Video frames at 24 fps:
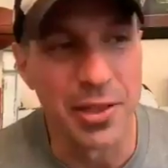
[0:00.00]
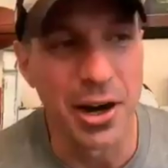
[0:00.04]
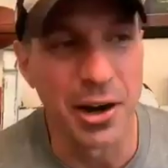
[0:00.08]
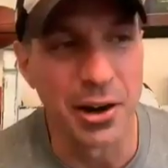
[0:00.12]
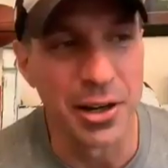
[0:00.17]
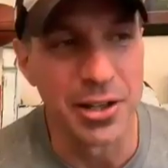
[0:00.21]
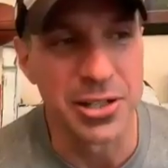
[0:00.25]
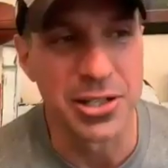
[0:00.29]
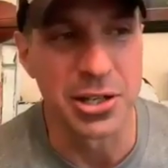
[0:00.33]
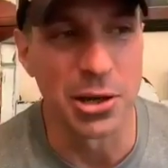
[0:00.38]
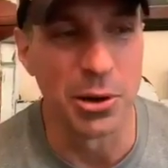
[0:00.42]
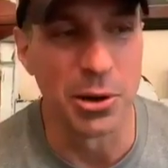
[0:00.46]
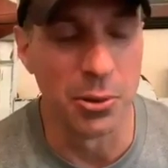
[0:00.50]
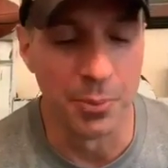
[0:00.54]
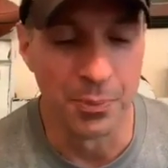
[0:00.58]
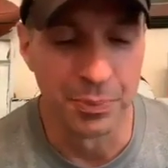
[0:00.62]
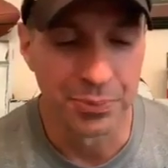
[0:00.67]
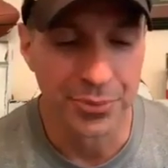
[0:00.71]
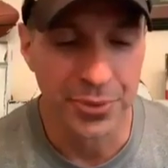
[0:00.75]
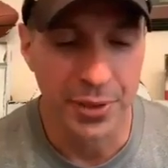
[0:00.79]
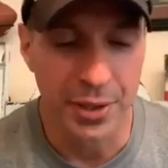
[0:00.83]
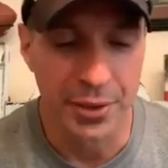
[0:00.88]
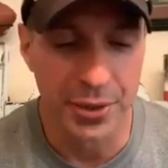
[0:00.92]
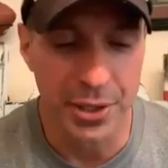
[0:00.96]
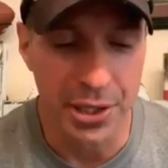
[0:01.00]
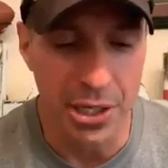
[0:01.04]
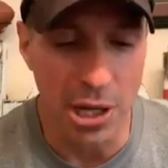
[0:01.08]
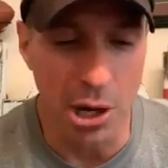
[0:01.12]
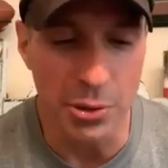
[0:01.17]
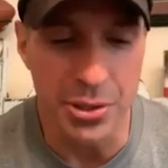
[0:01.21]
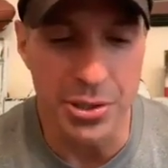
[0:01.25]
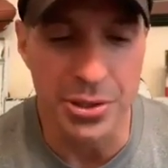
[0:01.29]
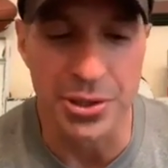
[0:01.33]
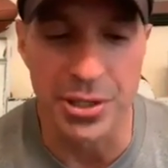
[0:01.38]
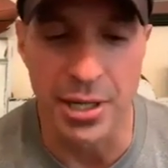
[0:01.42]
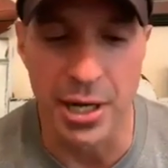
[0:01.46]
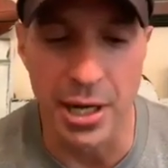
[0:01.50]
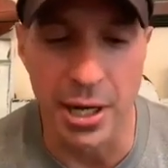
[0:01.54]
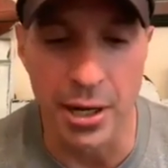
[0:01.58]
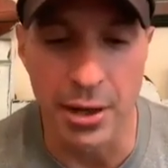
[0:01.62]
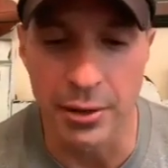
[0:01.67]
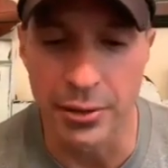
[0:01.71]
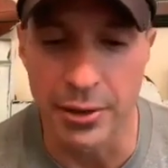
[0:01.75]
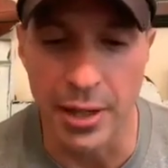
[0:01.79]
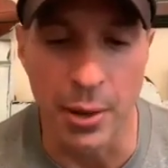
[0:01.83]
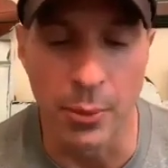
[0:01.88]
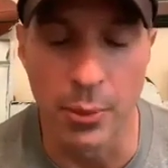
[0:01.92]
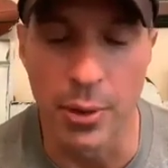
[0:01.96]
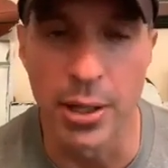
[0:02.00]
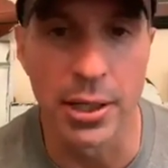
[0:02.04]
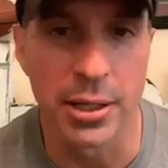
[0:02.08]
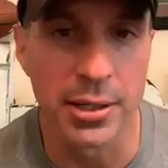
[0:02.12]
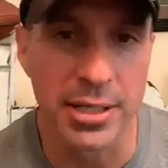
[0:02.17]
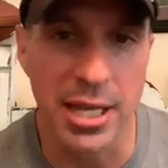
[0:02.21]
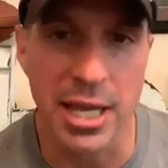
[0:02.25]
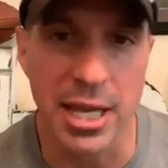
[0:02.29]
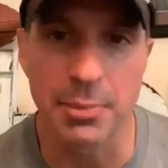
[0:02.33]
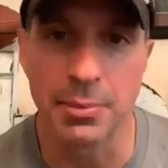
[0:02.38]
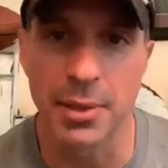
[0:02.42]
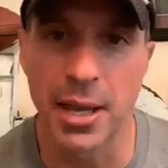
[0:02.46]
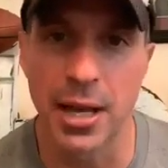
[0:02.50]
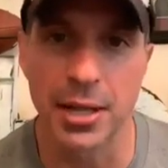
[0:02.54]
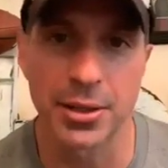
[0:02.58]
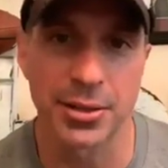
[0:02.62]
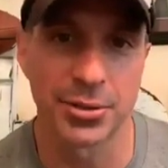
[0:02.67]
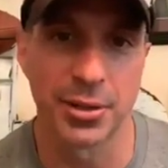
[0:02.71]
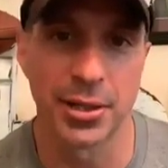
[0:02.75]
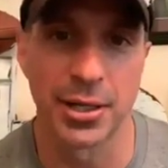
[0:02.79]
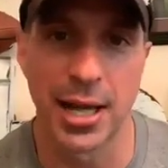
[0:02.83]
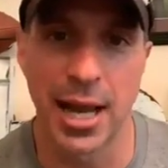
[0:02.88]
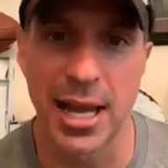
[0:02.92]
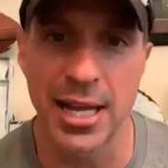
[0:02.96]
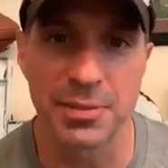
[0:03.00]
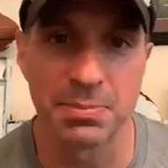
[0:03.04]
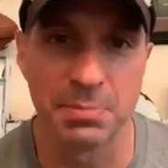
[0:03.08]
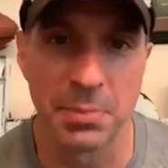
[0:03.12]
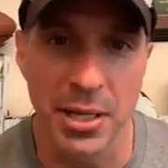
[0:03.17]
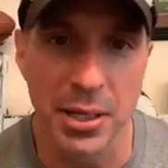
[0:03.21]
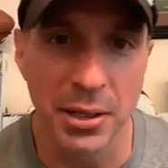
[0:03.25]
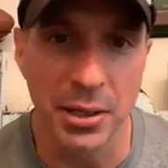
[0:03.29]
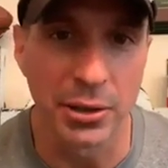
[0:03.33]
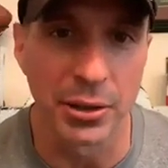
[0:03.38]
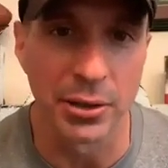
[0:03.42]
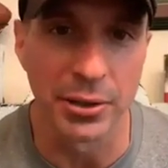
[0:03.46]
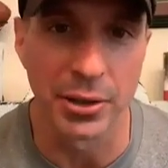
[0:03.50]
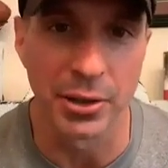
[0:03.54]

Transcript: there, and so the coaches there, they wanted to take me out to a nice meal.